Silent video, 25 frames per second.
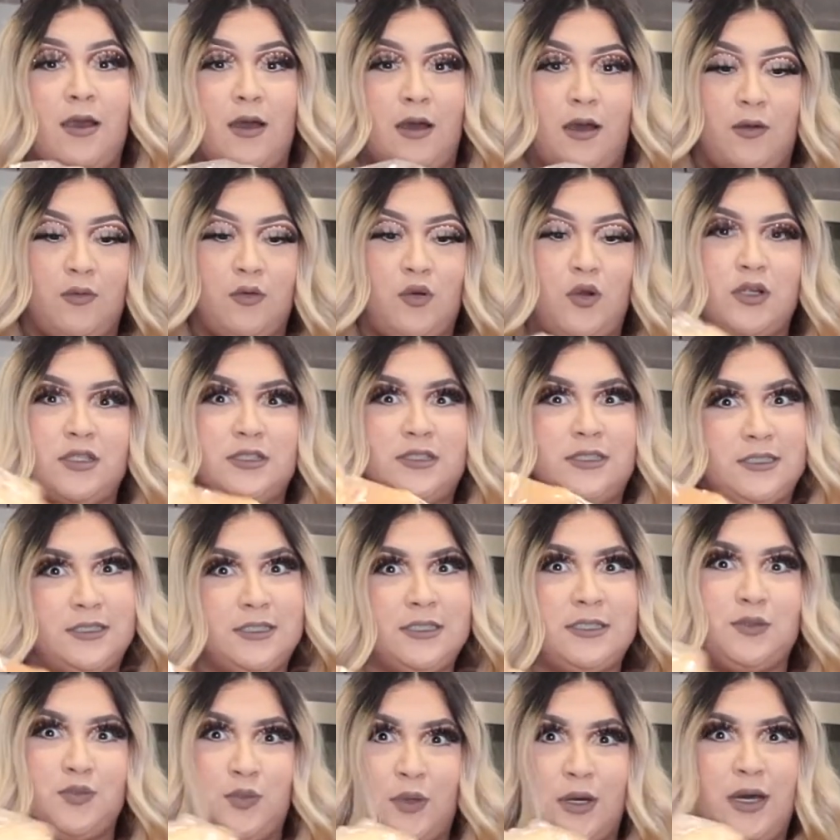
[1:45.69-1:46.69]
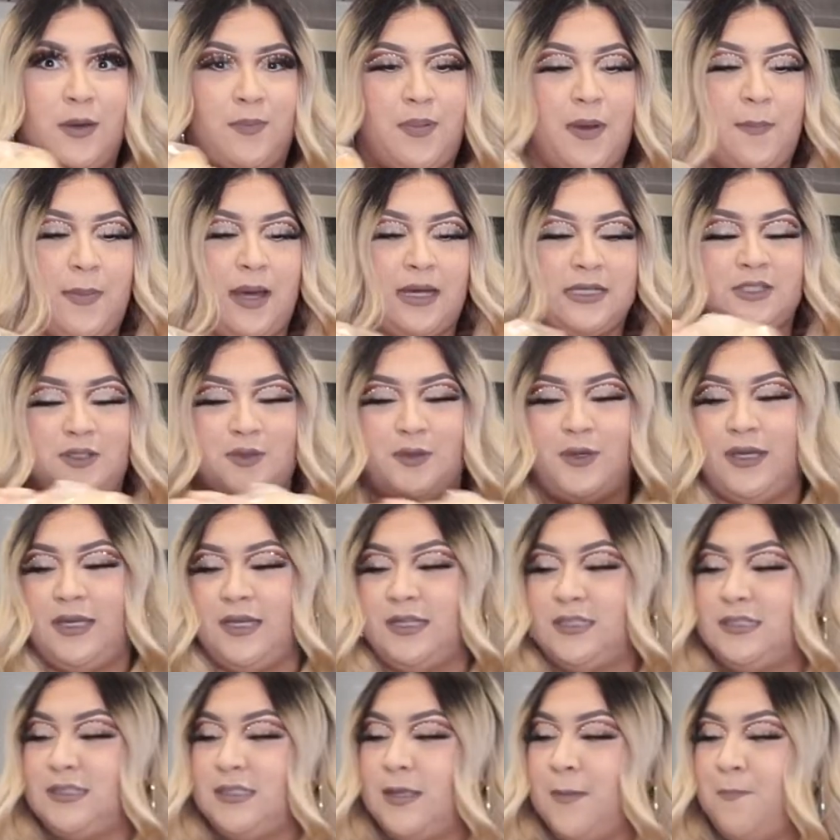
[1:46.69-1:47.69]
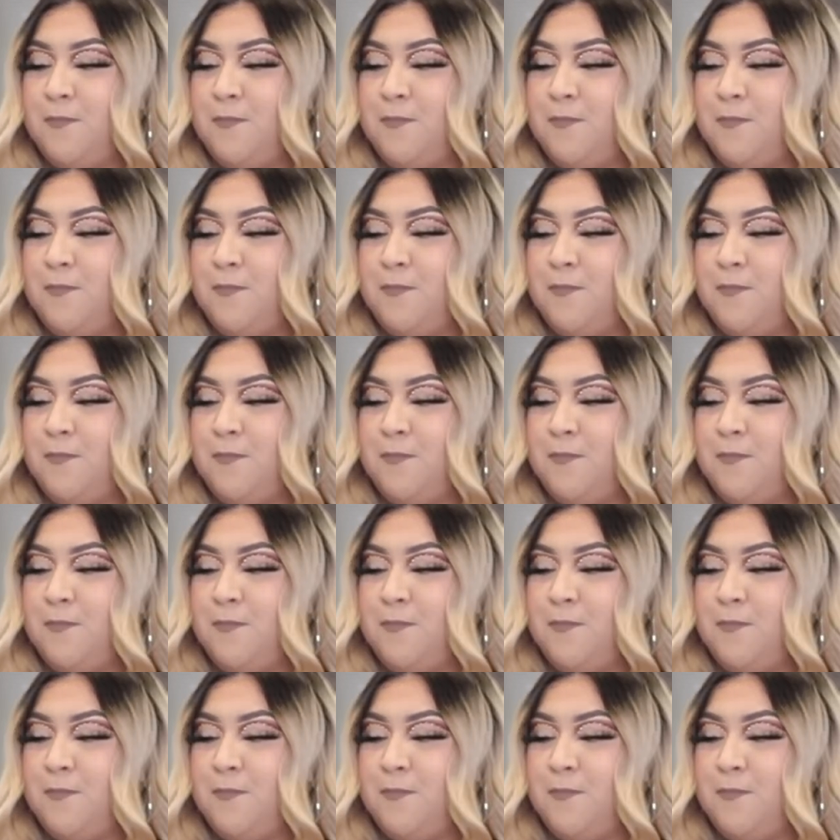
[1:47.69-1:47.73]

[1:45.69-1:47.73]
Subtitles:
of course this is what a pambazo is.